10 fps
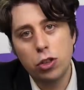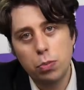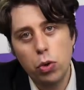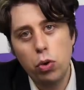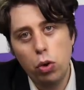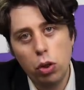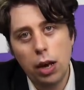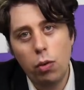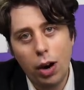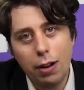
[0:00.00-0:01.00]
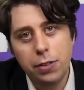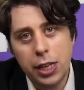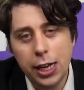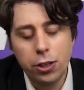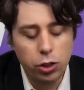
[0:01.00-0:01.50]
smooth and rough
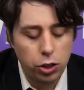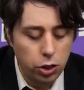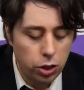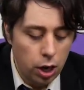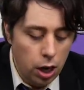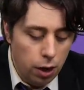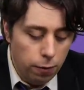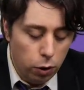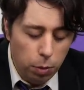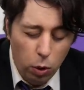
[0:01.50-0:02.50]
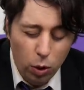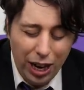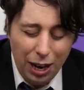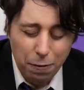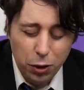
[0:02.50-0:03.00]
textures for a more
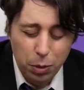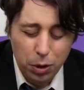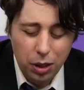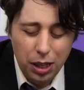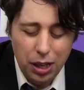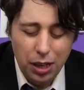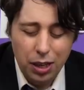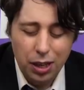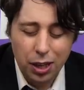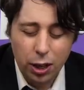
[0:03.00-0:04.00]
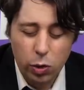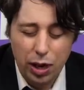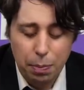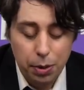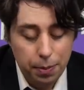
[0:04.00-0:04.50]
comfortable uh,
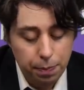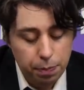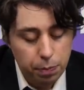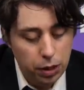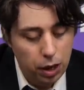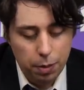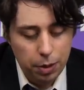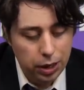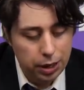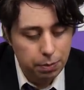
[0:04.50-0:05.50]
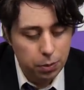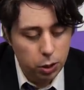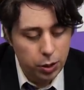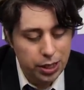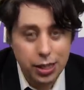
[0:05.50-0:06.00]
grip. You know, I'm not gonna
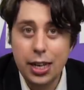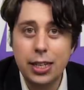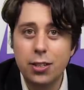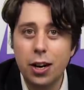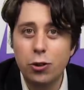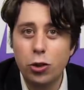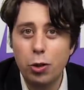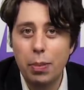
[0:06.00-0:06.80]
question their design too